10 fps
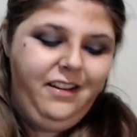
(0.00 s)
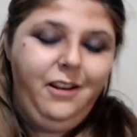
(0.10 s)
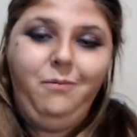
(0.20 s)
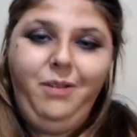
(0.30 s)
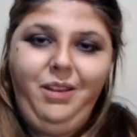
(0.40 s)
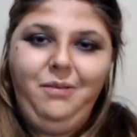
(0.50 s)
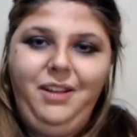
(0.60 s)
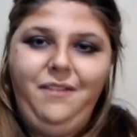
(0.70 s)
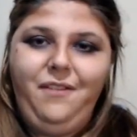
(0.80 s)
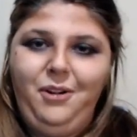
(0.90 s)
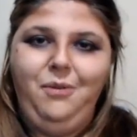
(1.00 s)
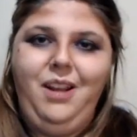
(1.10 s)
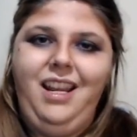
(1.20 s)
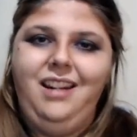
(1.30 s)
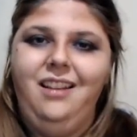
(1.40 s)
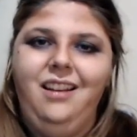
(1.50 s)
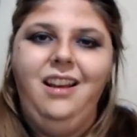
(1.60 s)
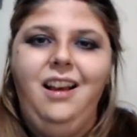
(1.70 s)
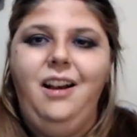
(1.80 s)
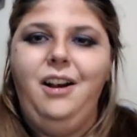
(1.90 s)
a really, really fun read.
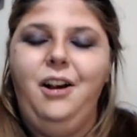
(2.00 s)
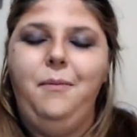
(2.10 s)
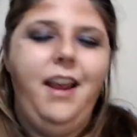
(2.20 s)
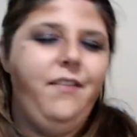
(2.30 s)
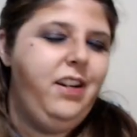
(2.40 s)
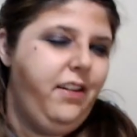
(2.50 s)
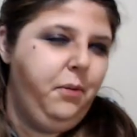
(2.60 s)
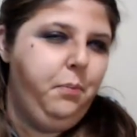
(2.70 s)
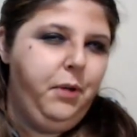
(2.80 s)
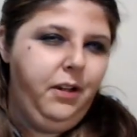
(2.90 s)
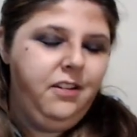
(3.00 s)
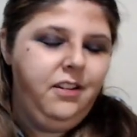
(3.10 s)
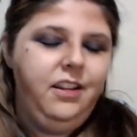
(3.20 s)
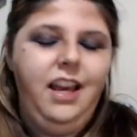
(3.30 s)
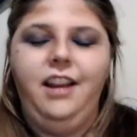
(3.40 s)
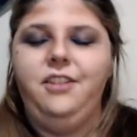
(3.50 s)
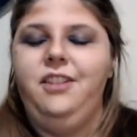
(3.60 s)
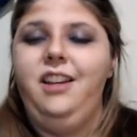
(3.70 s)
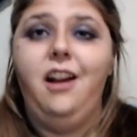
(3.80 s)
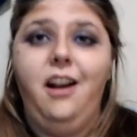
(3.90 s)
Um, I have another book,
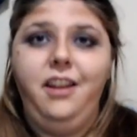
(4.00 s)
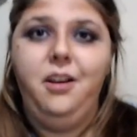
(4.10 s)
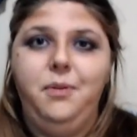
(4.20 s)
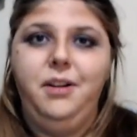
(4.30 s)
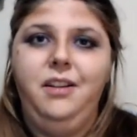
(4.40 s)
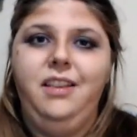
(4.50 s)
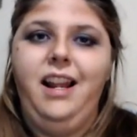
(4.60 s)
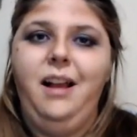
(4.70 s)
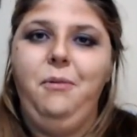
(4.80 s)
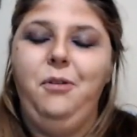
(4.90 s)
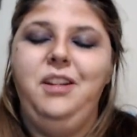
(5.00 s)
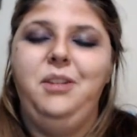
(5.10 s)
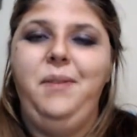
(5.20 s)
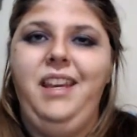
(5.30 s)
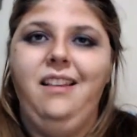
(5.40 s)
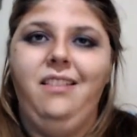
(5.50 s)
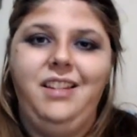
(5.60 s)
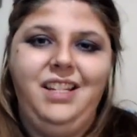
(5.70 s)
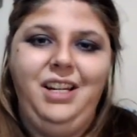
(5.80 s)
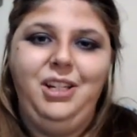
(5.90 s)
actually an audiobook that I'm going to be
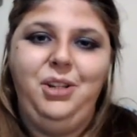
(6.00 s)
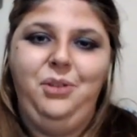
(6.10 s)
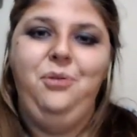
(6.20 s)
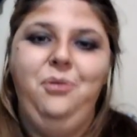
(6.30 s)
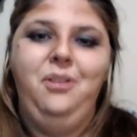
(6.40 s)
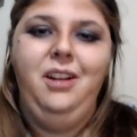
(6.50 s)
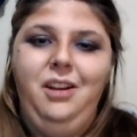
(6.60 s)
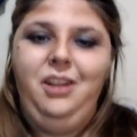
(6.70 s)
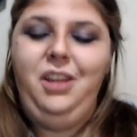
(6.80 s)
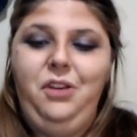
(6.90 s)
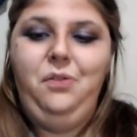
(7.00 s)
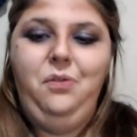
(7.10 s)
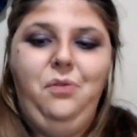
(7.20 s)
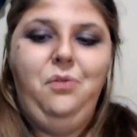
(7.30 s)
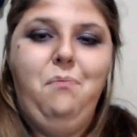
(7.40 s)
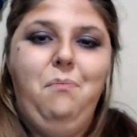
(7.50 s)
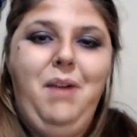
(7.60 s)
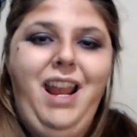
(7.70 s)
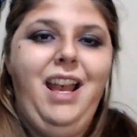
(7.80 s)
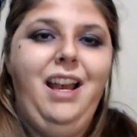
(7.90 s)
listening to. You
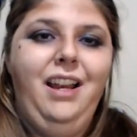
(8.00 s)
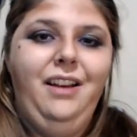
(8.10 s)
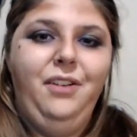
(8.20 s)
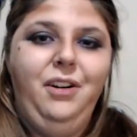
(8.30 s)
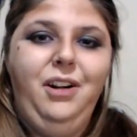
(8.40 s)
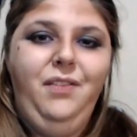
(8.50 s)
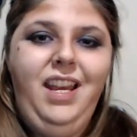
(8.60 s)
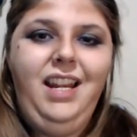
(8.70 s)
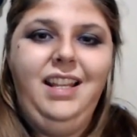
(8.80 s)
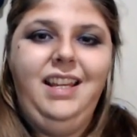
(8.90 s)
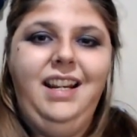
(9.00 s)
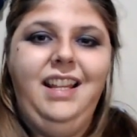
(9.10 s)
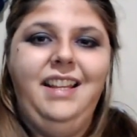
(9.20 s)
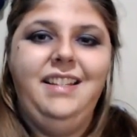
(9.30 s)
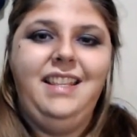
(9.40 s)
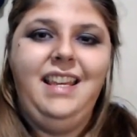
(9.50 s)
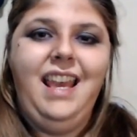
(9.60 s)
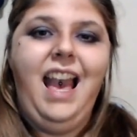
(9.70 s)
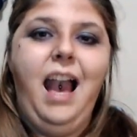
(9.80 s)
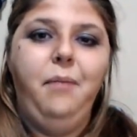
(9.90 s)
might have heard of it. It is
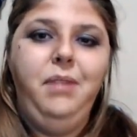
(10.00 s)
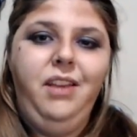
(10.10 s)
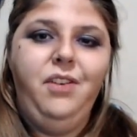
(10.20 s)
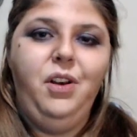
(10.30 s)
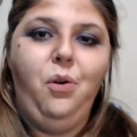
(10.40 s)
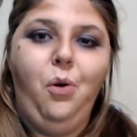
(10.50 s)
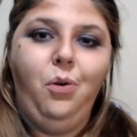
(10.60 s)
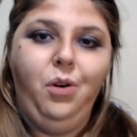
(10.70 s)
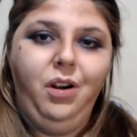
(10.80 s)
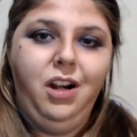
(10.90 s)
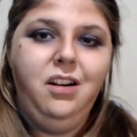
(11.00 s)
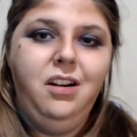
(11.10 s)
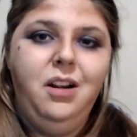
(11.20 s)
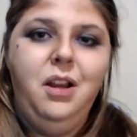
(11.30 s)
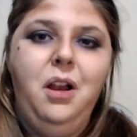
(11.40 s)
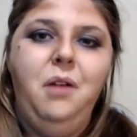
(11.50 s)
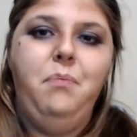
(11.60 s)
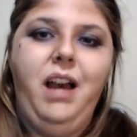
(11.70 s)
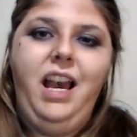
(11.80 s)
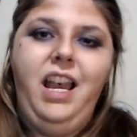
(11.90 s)
The Amityville Horror
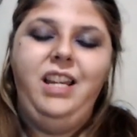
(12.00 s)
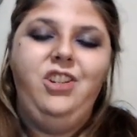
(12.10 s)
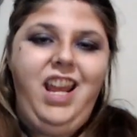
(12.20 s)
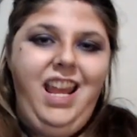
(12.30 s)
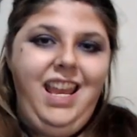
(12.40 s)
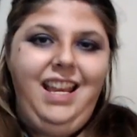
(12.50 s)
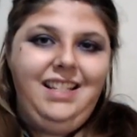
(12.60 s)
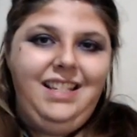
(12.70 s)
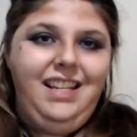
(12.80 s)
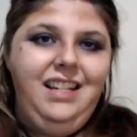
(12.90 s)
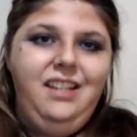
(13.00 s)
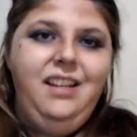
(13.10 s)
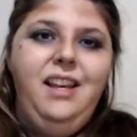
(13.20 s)
by Jay Anson.